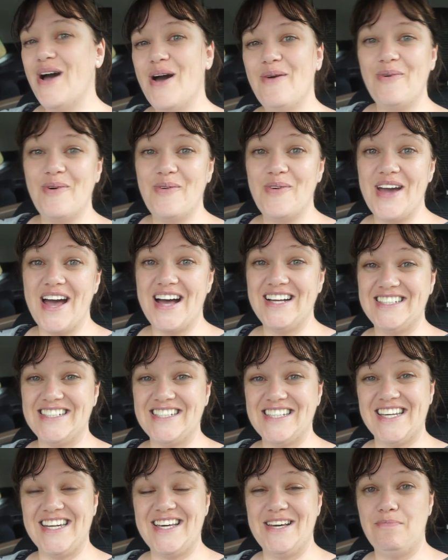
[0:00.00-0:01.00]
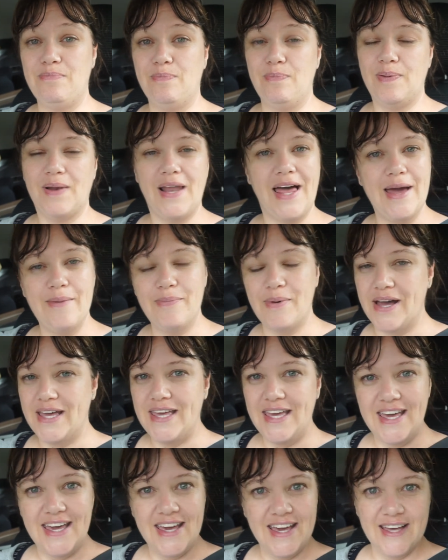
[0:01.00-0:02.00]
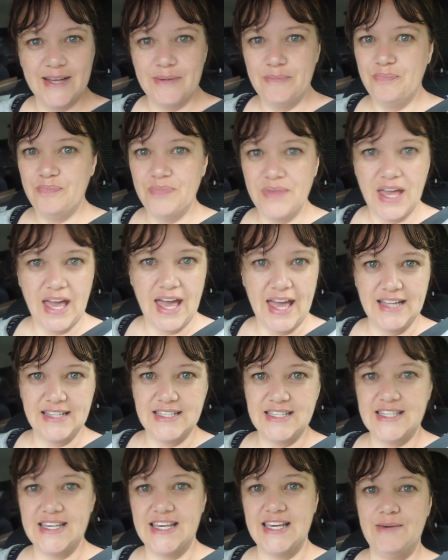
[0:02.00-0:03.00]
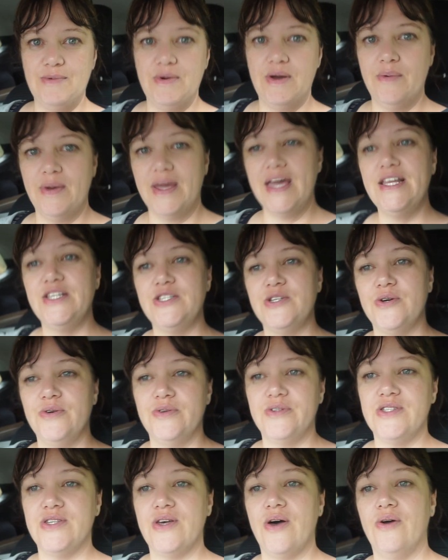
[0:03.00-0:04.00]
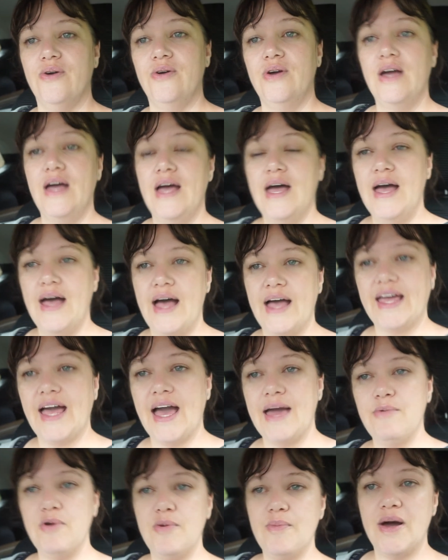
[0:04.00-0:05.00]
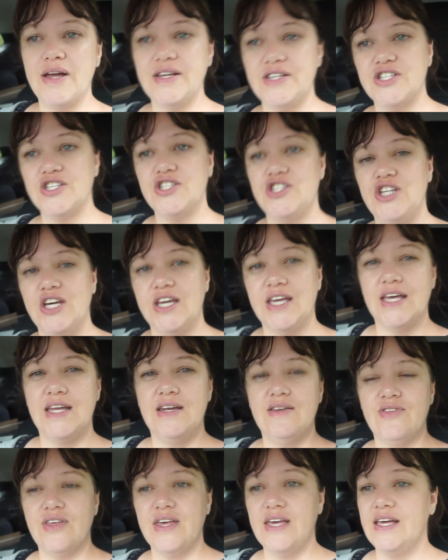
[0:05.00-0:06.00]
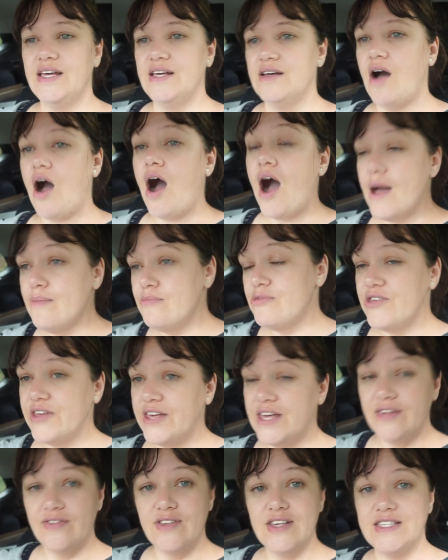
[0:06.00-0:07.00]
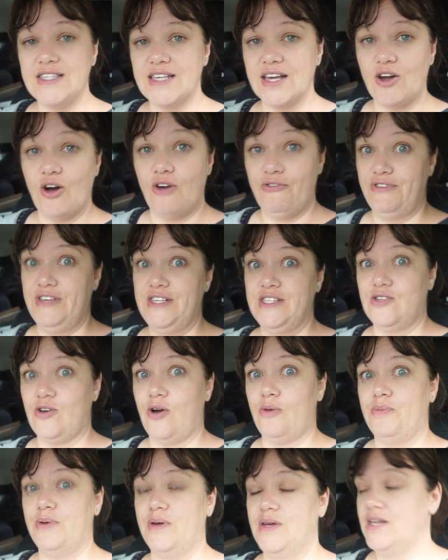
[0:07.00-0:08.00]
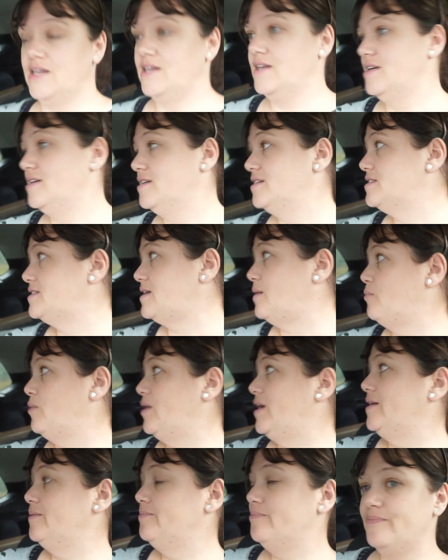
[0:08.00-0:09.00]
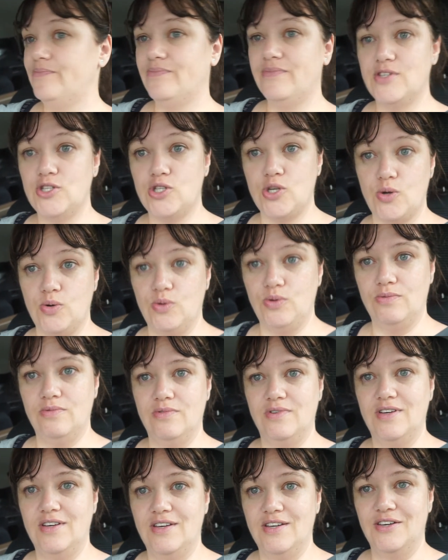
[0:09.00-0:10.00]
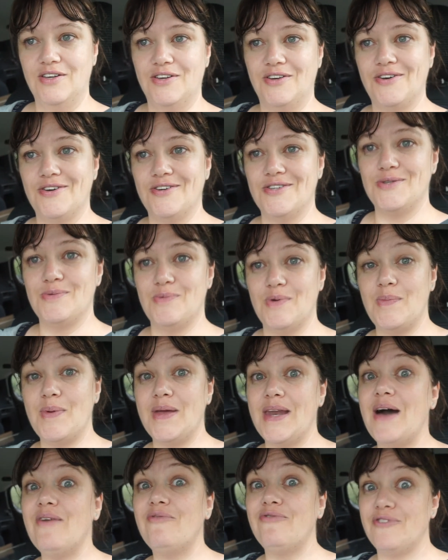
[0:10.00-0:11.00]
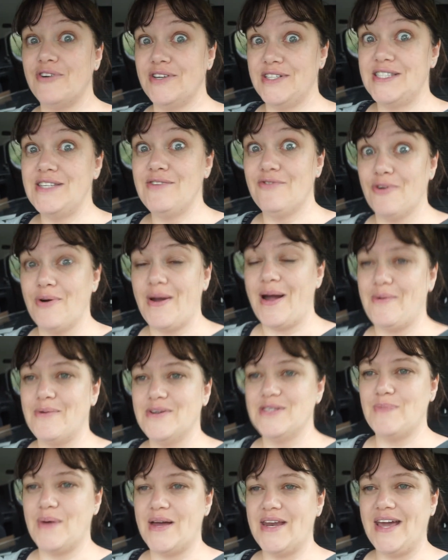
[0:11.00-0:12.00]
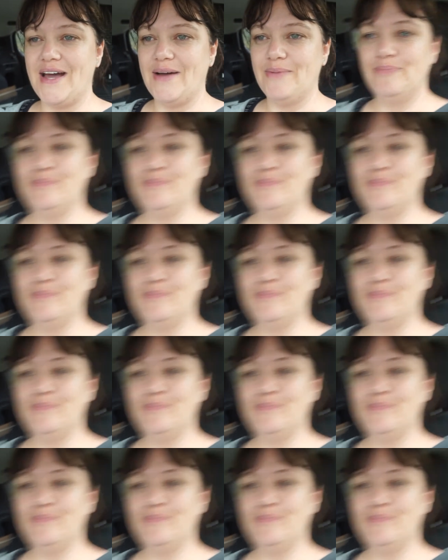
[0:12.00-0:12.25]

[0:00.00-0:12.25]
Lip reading: But we are just gonna play it by ear and see where we get to. So again, we might just check in, I'm thinking there's a coffee stop somewhere soon, because we've been up for several hours by now.